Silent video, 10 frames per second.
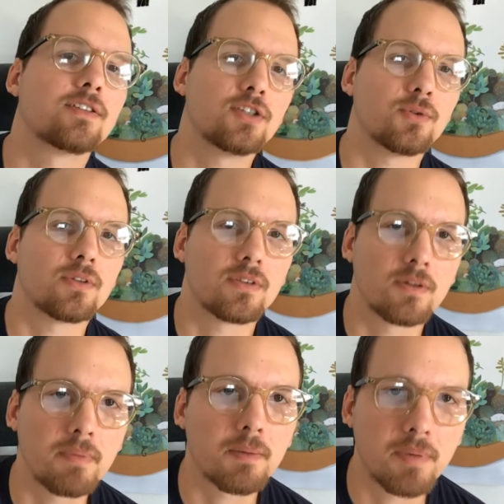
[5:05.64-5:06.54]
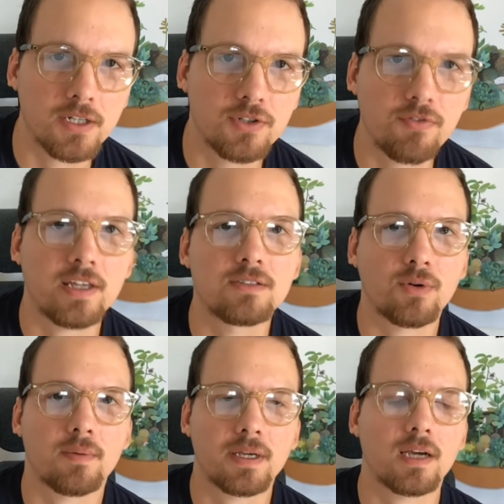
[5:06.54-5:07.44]
to the big picture, the
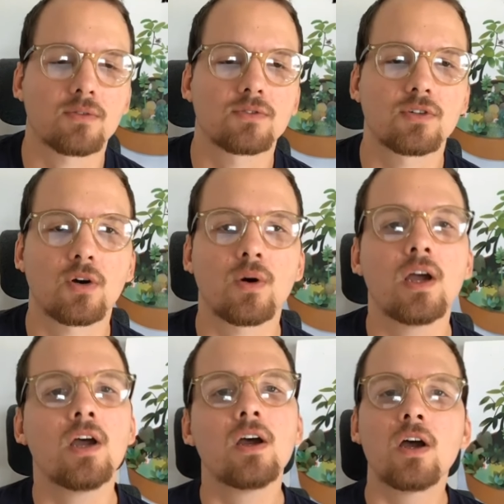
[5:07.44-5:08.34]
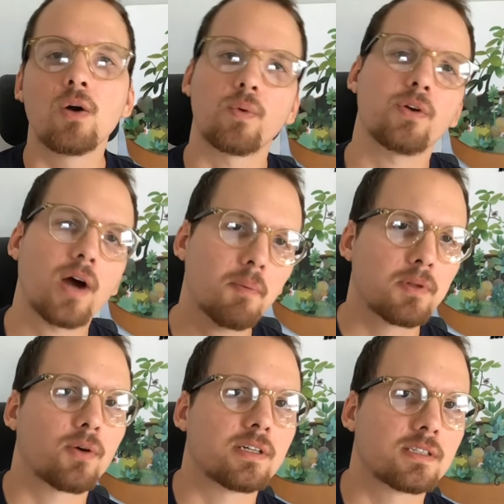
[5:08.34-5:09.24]
Instagram account. So when you're
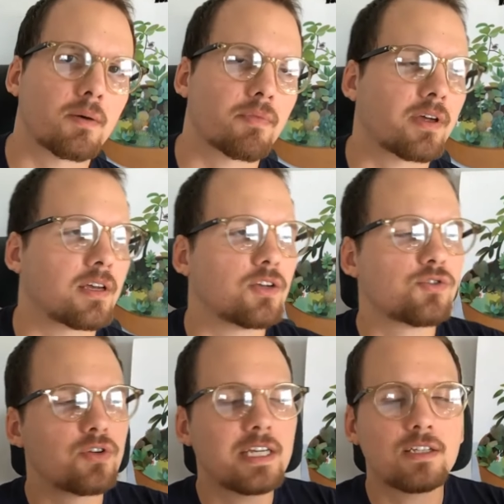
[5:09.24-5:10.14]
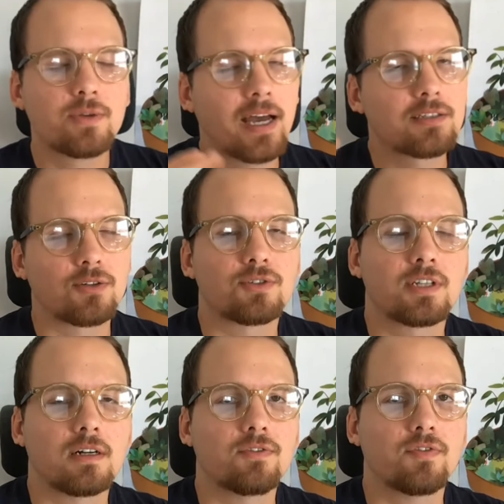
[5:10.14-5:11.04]
uploading something, you need to ask
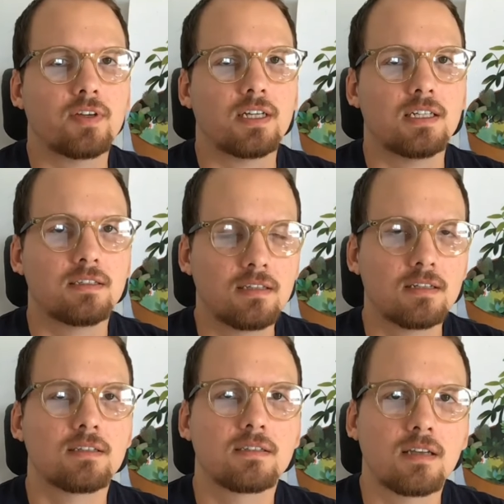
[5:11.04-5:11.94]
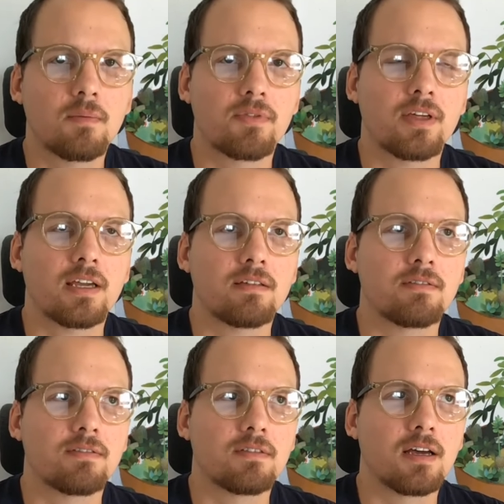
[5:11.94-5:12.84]
yourself, is this something
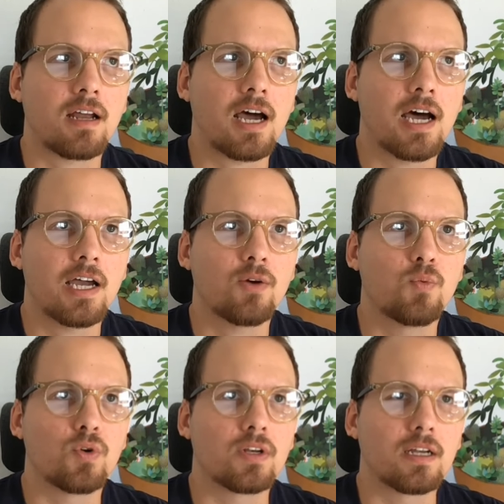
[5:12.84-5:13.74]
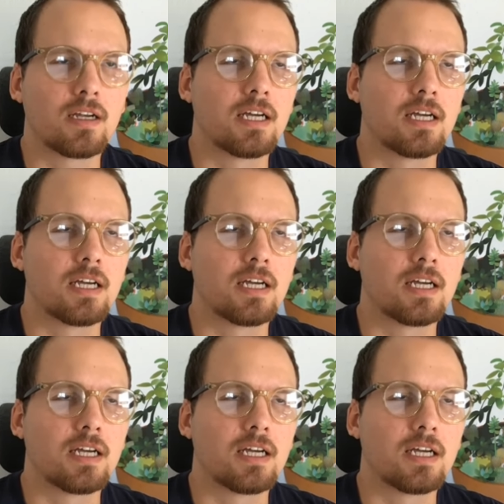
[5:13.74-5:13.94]
that I would